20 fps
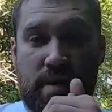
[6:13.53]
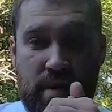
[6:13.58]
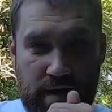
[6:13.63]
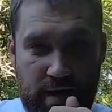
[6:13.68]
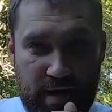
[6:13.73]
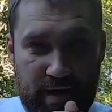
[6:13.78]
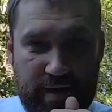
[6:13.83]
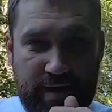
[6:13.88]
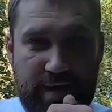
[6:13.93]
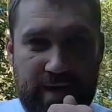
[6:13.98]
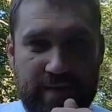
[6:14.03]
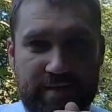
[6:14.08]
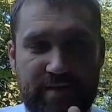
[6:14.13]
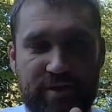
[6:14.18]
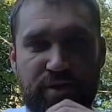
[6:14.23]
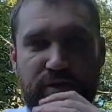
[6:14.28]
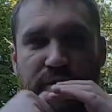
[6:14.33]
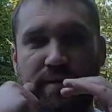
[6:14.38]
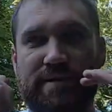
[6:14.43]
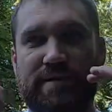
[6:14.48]
All right, guys.
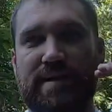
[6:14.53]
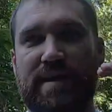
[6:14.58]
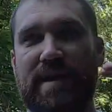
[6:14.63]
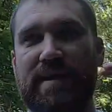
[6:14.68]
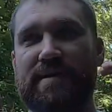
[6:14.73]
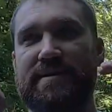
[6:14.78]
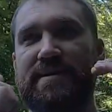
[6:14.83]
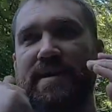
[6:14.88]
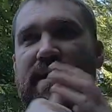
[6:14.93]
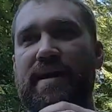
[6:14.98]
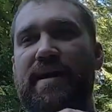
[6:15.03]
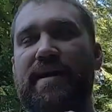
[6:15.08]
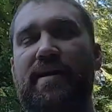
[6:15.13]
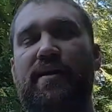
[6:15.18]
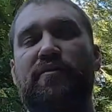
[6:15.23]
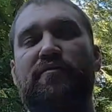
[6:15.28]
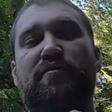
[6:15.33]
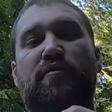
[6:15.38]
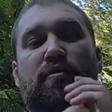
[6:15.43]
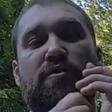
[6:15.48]
So it's the next day.
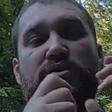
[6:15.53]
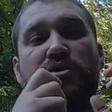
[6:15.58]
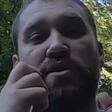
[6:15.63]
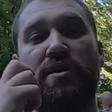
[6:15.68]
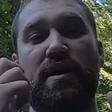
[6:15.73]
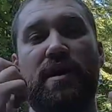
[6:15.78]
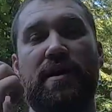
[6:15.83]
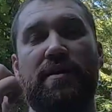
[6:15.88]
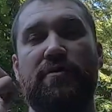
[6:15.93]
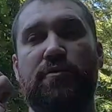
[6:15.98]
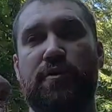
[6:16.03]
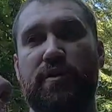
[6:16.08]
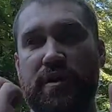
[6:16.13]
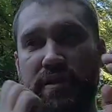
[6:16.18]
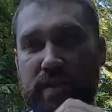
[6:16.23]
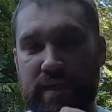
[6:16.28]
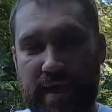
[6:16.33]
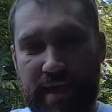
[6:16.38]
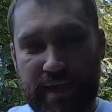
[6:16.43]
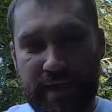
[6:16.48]
Unfortunately, I had to
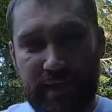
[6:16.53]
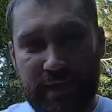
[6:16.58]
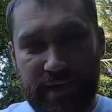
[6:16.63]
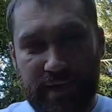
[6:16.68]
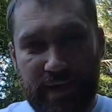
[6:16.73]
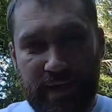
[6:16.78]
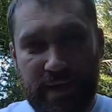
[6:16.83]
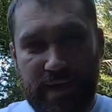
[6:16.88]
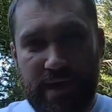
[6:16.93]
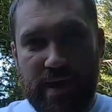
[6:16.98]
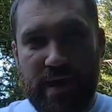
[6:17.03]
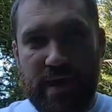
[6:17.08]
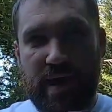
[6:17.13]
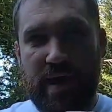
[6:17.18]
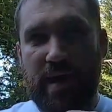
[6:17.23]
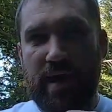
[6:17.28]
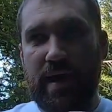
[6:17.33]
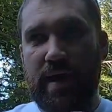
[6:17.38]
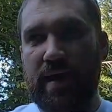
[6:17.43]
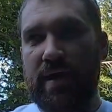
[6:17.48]
work late,
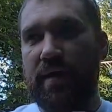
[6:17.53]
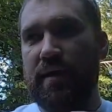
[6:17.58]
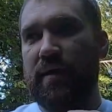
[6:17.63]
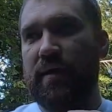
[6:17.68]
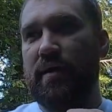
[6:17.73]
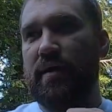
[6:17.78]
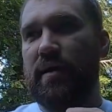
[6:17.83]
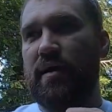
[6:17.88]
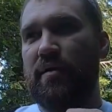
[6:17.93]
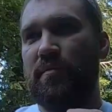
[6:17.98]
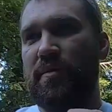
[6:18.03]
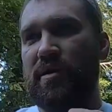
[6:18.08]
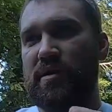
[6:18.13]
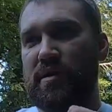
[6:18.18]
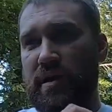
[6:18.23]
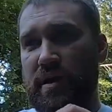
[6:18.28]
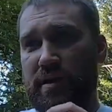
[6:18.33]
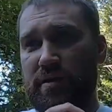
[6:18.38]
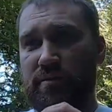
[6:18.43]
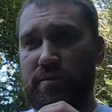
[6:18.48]
and
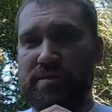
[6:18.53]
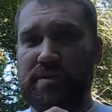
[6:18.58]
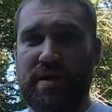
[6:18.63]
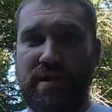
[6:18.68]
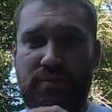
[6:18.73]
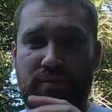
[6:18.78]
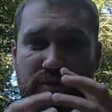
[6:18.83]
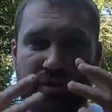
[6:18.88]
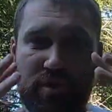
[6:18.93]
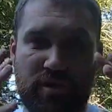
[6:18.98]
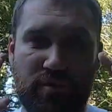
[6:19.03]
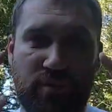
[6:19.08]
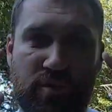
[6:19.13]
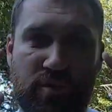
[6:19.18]
Emiliano wasn't able to come